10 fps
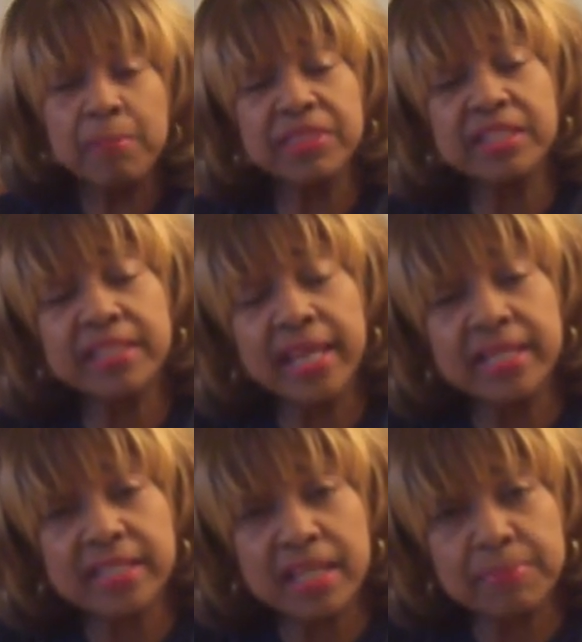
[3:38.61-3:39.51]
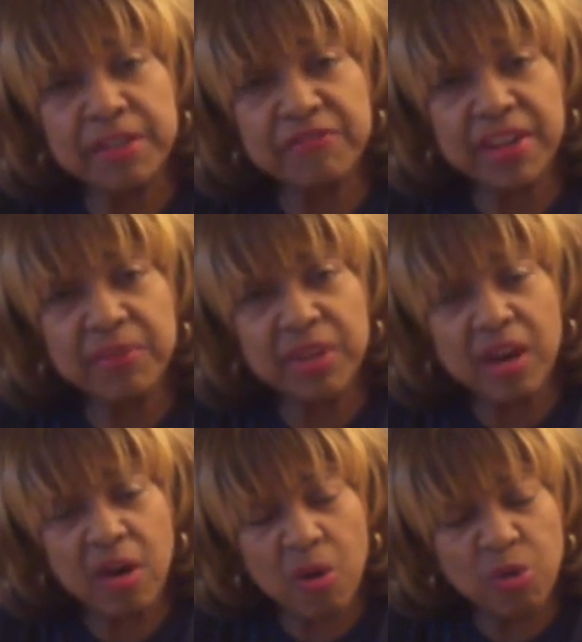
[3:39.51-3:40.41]
But the skin is going to be very
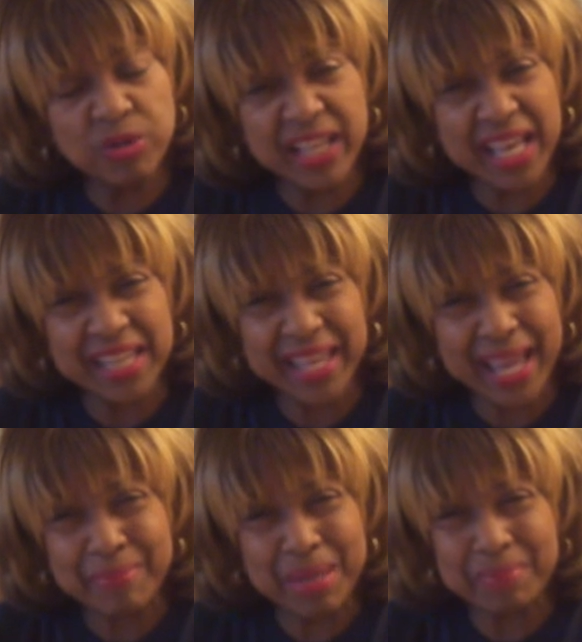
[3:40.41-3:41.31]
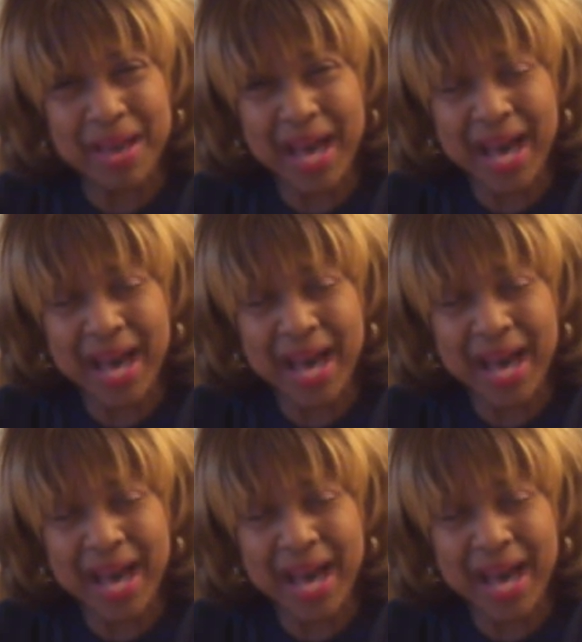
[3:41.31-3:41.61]
cold and clammy.